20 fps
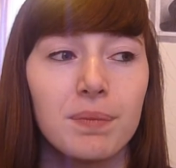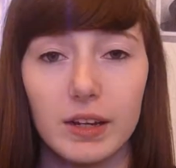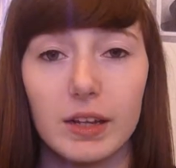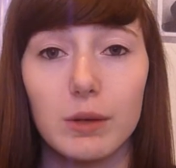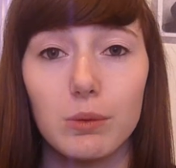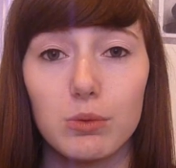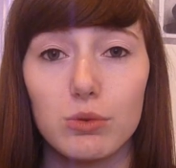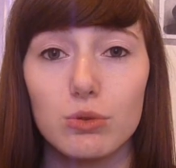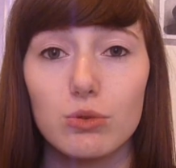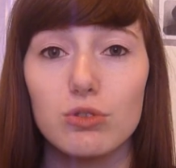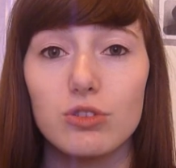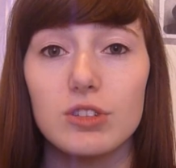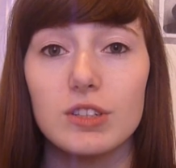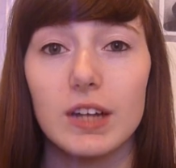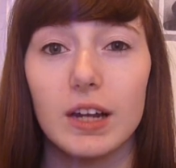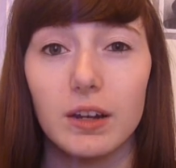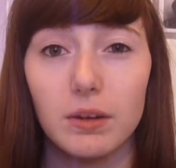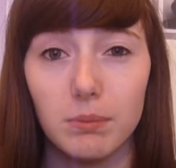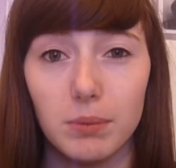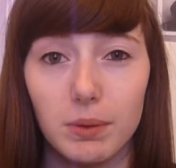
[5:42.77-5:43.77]
He was also
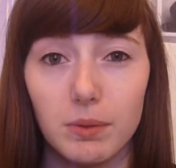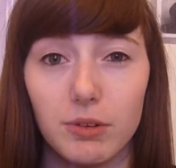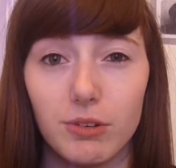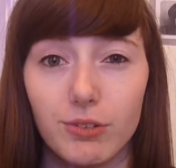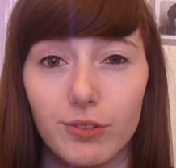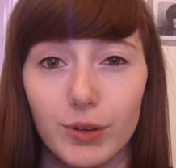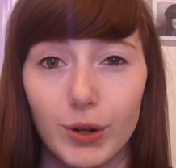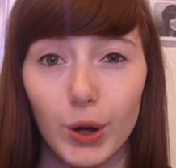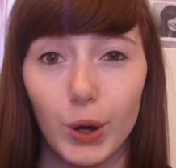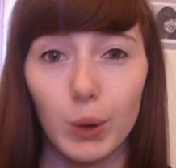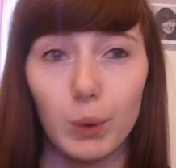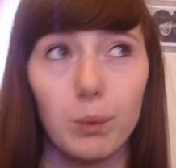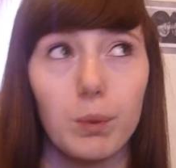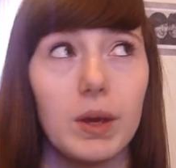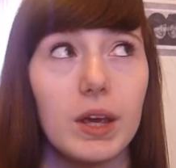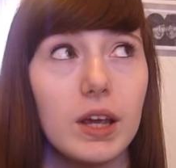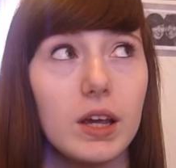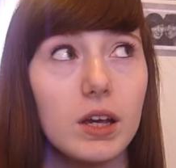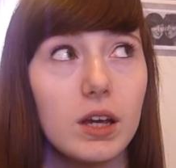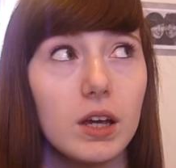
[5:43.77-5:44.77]
down in Plymouth for the whole
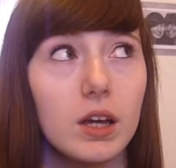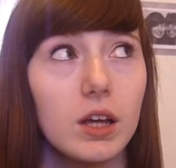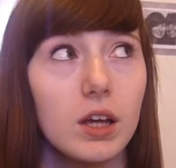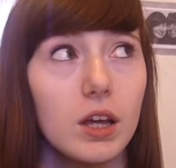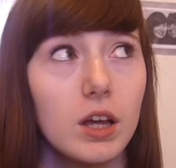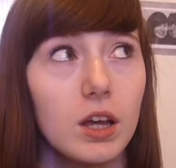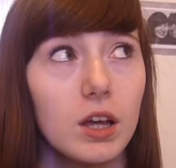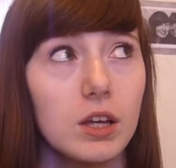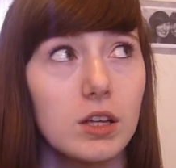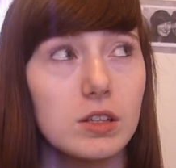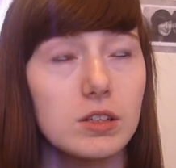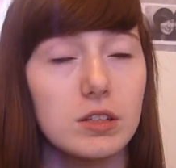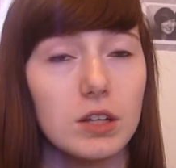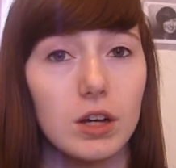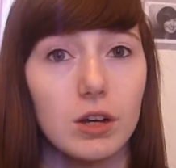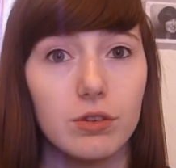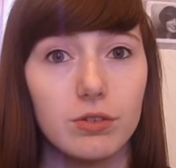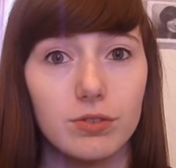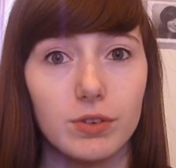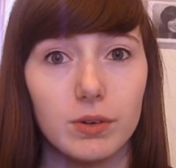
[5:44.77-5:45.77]
week,
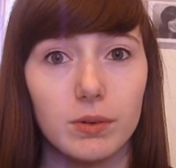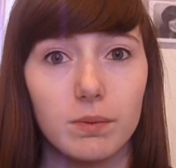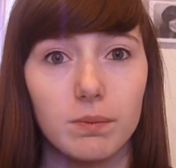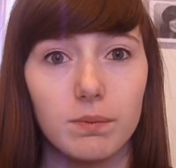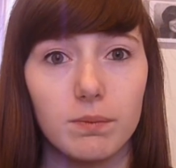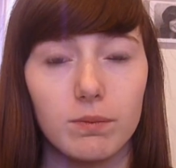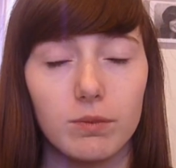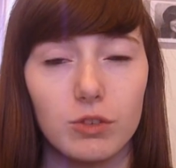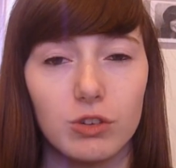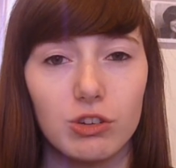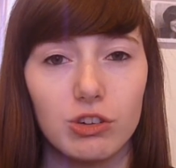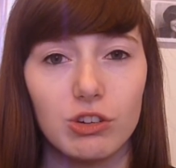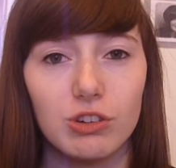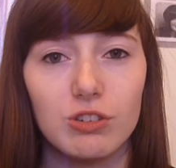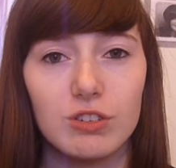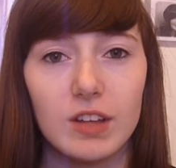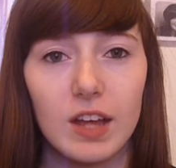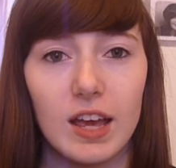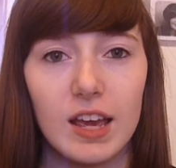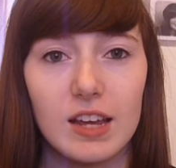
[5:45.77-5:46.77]
so from
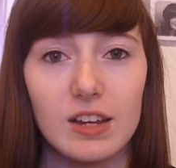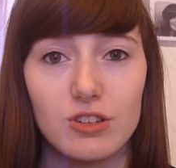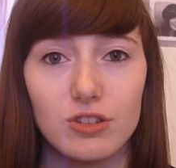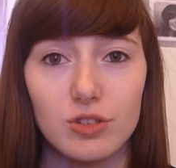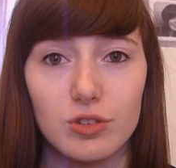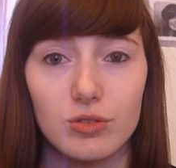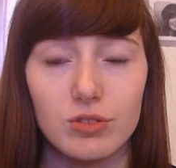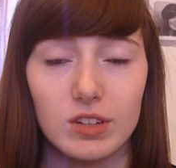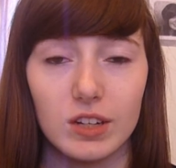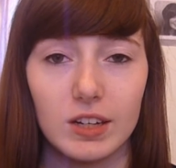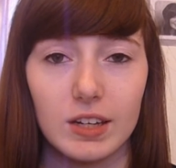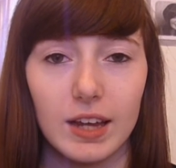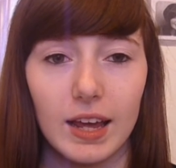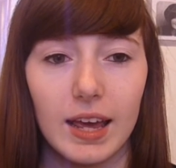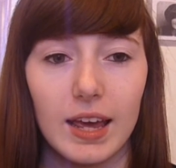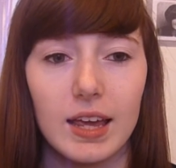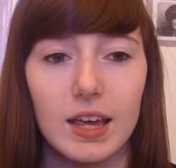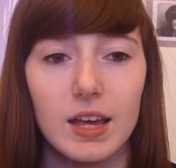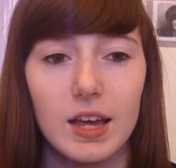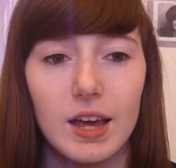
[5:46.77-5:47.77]
Tuesday to
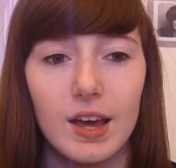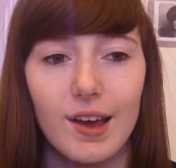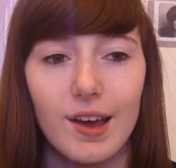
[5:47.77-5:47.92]
Sunday,